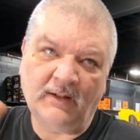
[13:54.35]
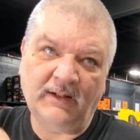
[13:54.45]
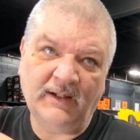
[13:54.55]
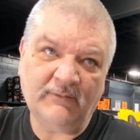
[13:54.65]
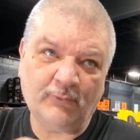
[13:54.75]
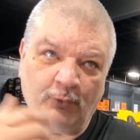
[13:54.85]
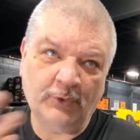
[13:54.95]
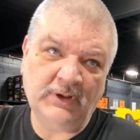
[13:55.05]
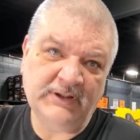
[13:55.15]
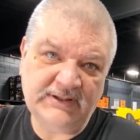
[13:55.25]
it
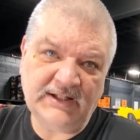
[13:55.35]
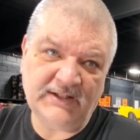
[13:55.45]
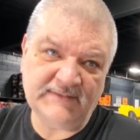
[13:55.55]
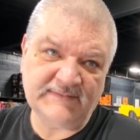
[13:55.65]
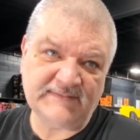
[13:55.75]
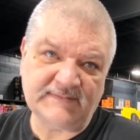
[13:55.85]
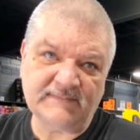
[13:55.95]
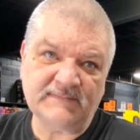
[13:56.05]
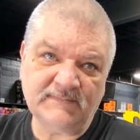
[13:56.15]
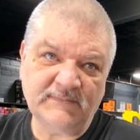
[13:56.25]
really does,
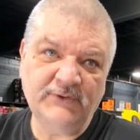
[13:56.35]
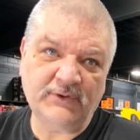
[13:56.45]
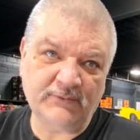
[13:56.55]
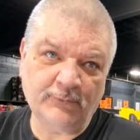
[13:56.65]
you can